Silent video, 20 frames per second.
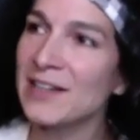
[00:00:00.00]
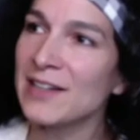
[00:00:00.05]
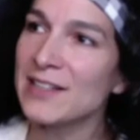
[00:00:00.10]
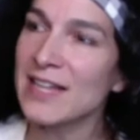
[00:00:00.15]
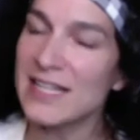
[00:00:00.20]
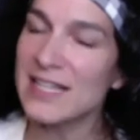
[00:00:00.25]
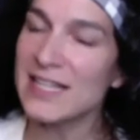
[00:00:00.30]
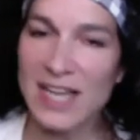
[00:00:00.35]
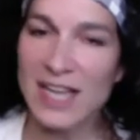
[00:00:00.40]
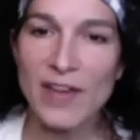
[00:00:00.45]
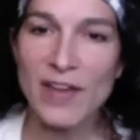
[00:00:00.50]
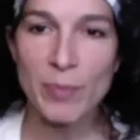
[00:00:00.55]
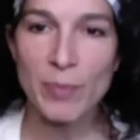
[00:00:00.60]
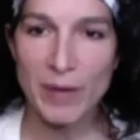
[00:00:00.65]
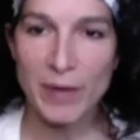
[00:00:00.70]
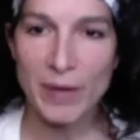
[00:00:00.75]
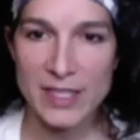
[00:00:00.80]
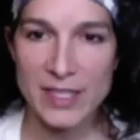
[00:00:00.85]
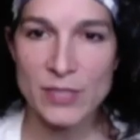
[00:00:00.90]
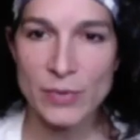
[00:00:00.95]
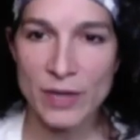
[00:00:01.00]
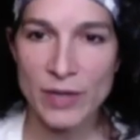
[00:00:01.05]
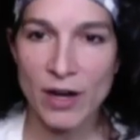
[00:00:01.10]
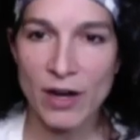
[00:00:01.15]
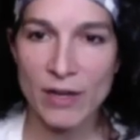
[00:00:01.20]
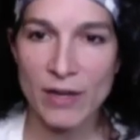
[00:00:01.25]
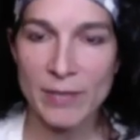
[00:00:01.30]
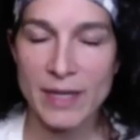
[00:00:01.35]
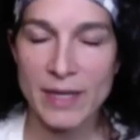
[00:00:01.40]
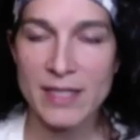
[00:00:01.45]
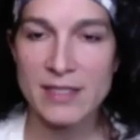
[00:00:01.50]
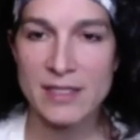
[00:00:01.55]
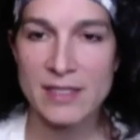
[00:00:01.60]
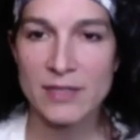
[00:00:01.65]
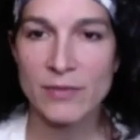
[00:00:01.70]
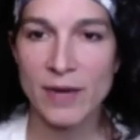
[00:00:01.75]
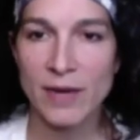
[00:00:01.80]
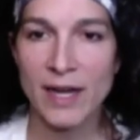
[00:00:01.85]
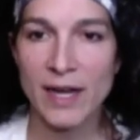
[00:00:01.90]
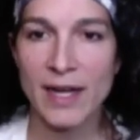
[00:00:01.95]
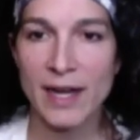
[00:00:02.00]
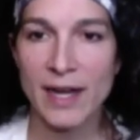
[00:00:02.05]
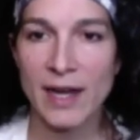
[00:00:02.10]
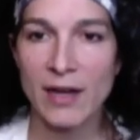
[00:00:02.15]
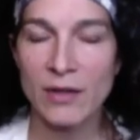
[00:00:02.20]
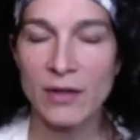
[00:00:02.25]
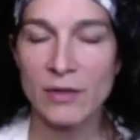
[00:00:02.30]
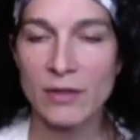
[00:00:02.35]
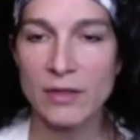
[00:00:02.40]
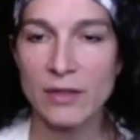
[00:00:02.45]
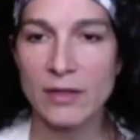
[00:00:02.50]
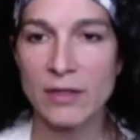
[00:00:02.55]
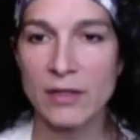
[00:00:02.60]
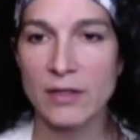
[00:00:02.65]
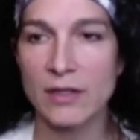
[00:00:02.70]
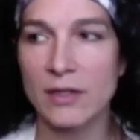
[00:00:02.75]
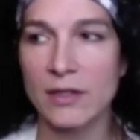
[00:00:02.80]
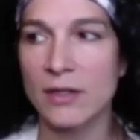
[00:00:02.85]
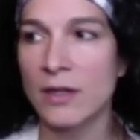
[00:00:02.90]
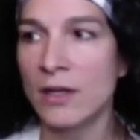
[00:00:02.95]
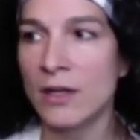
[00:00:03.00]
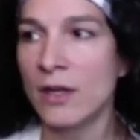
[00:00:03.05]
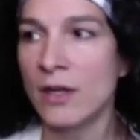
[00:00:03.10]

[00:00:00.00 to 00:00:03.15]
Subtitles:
tough place we are in medicine right now, there